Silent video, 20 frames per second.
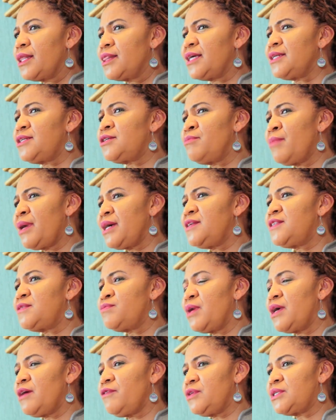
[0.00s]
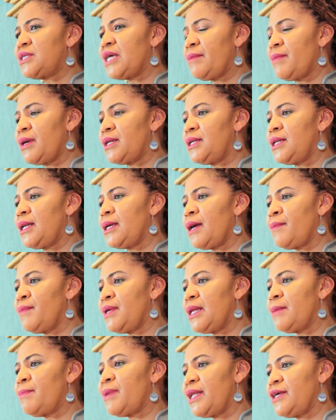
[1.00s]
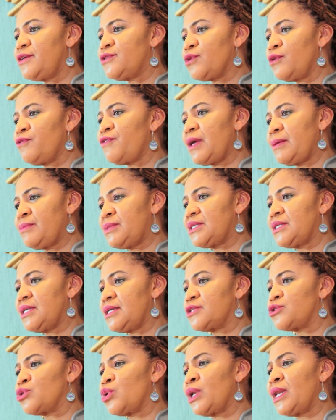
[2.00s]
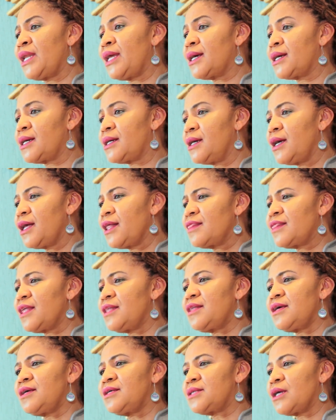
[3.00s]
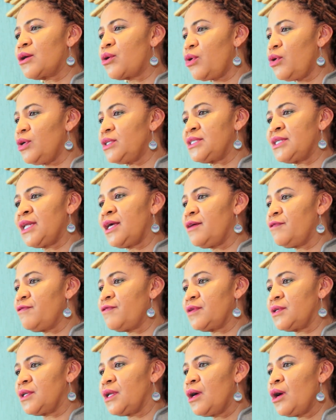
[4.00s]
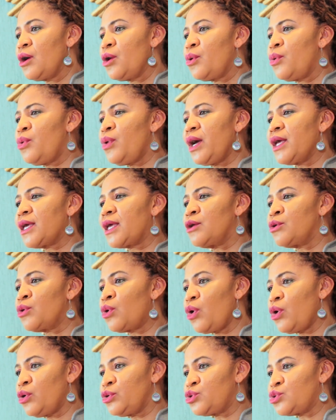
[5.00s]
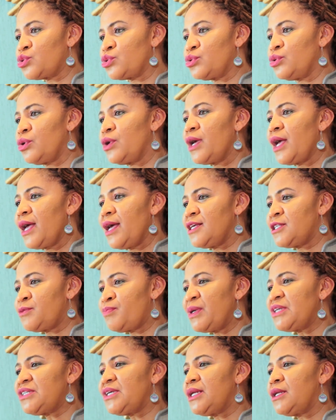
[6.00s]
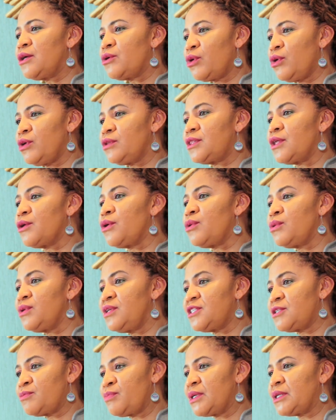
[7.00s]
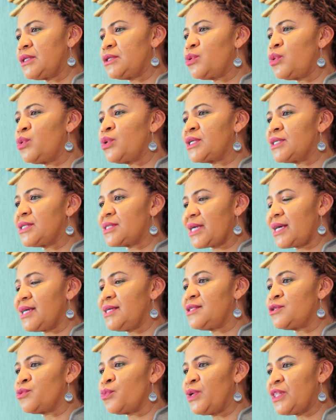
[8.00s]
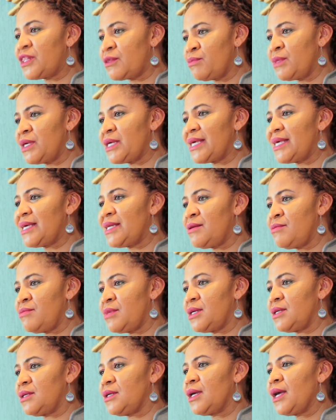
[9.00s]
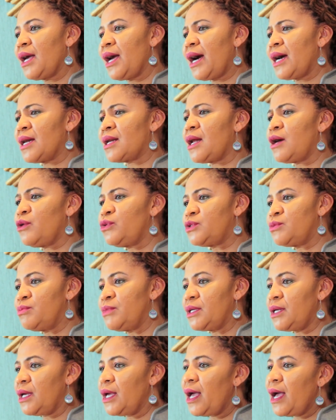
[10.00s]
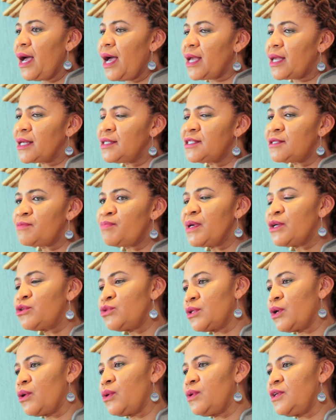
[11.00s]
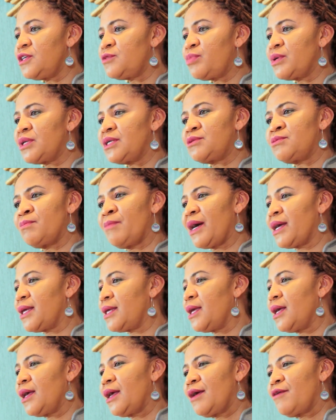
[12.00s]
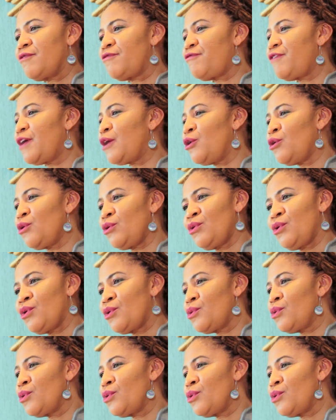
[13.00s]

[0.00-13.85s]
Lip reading: That reminds me every time I'm in a place of emptiness or lack, that there is a God in heaven who I can call to, especially God the Holy Spirit who resides with me, in me, around me. I can speak to the Holy Spirit, my fellow